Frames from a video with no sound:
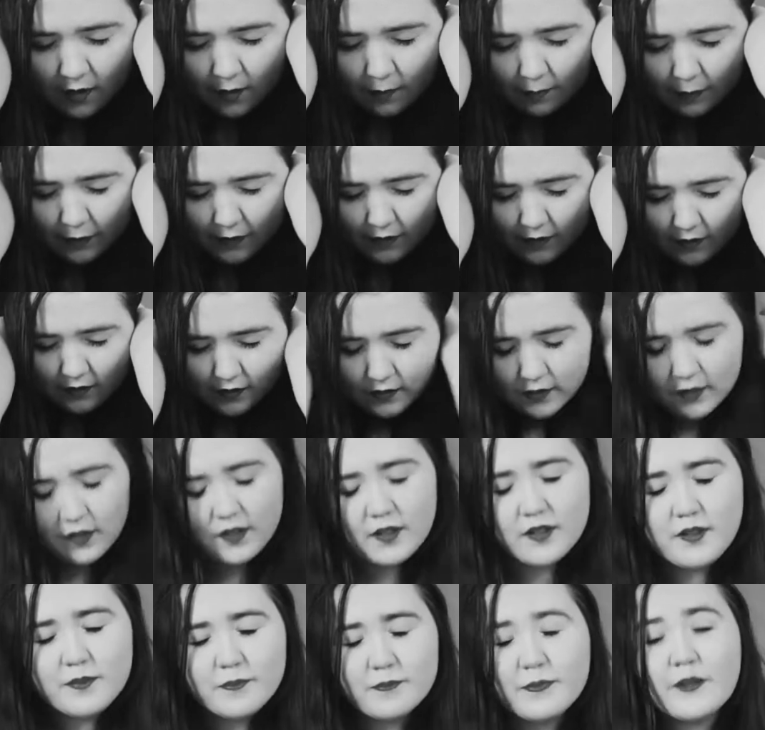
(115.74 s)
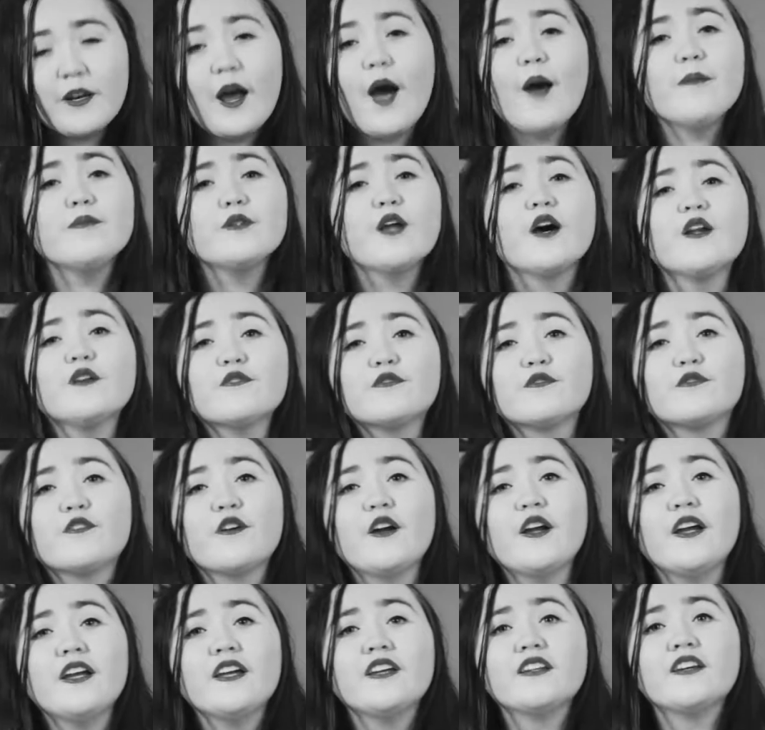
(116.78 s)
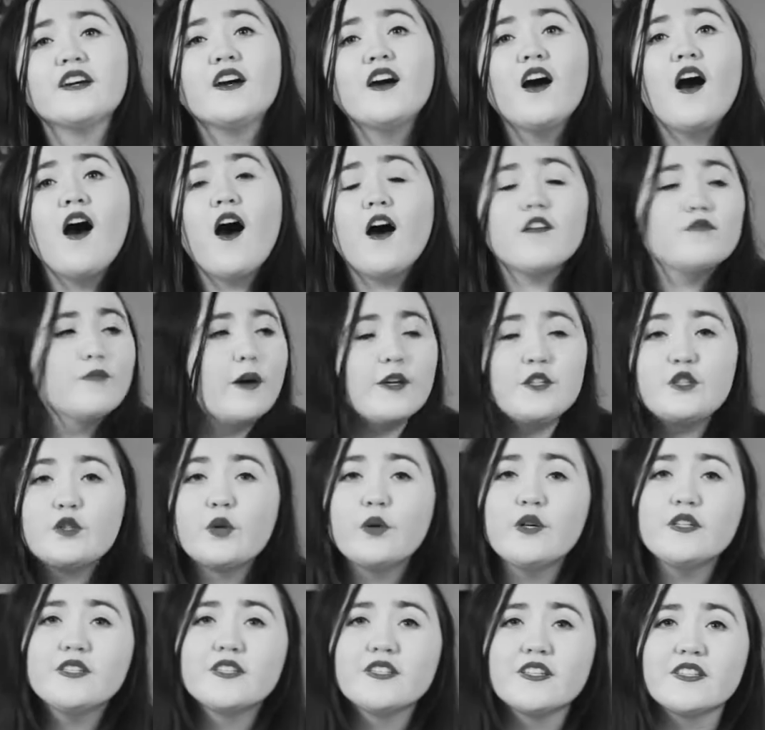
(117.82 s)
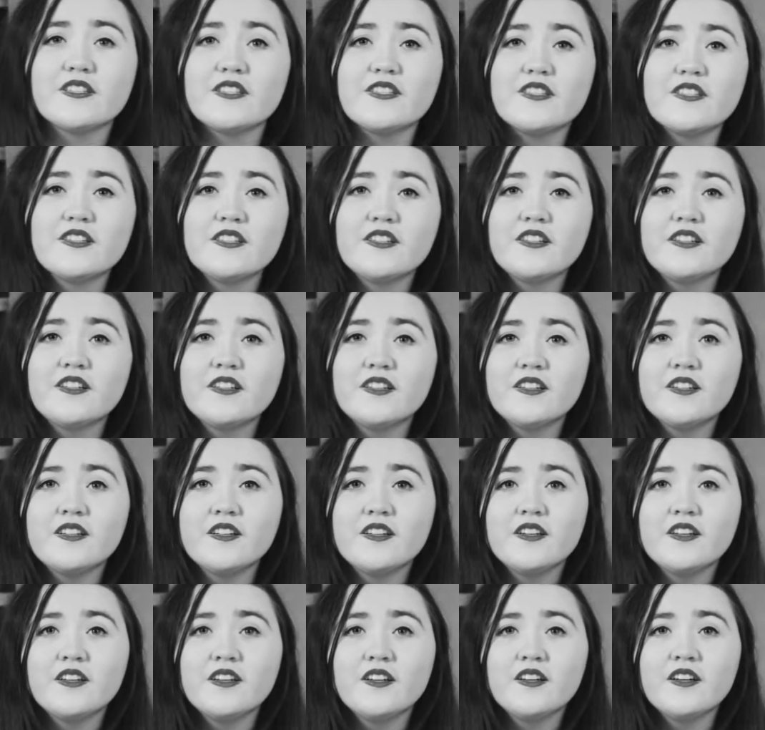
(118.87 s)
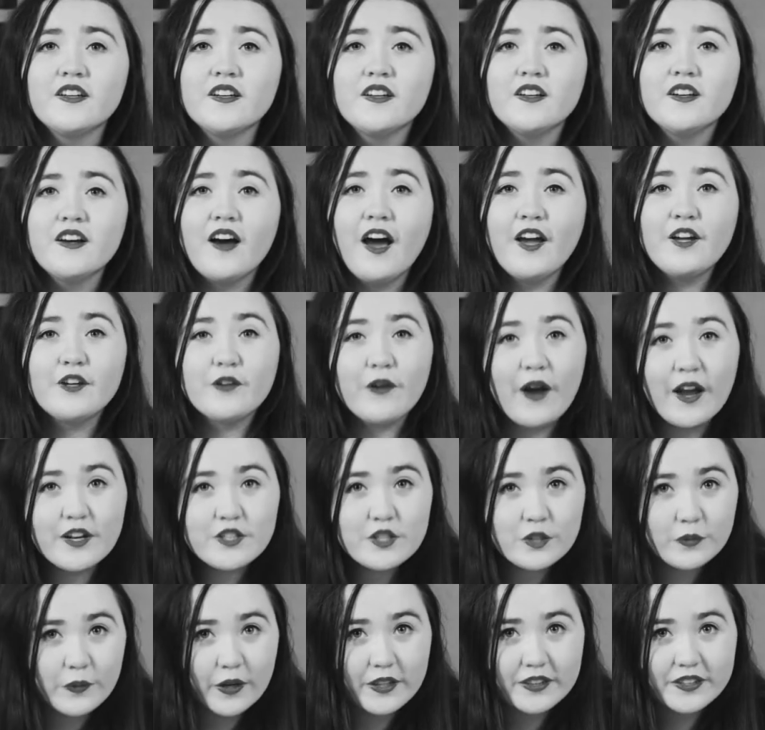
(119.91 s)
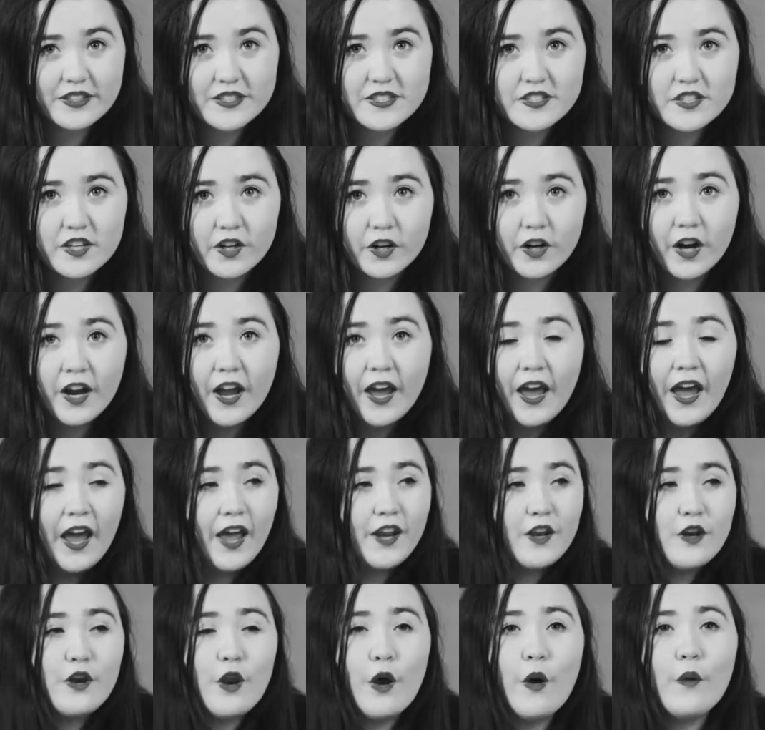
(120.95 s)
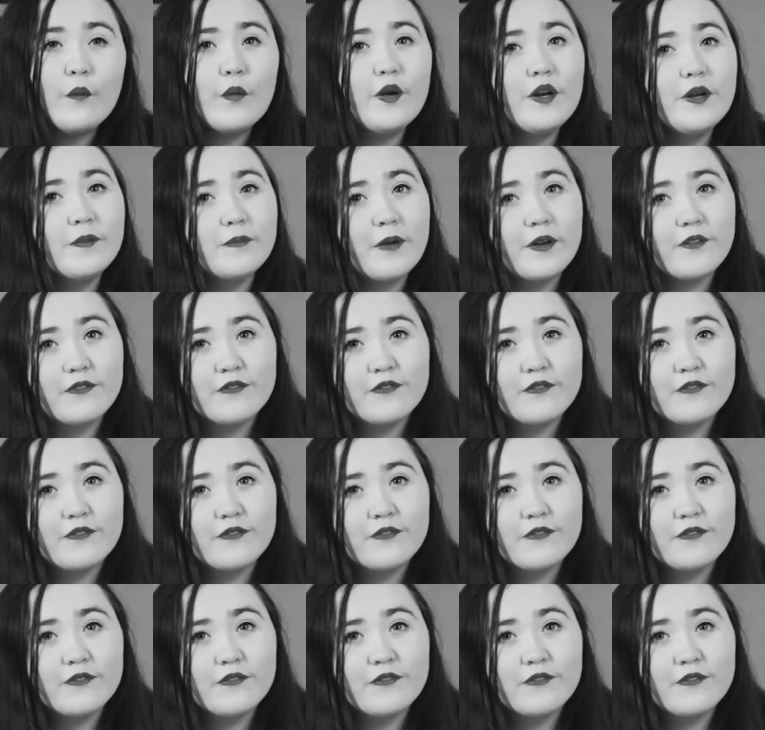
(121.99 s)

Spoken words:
But I'm not afraid of my choices. I graduate this year, and no one in my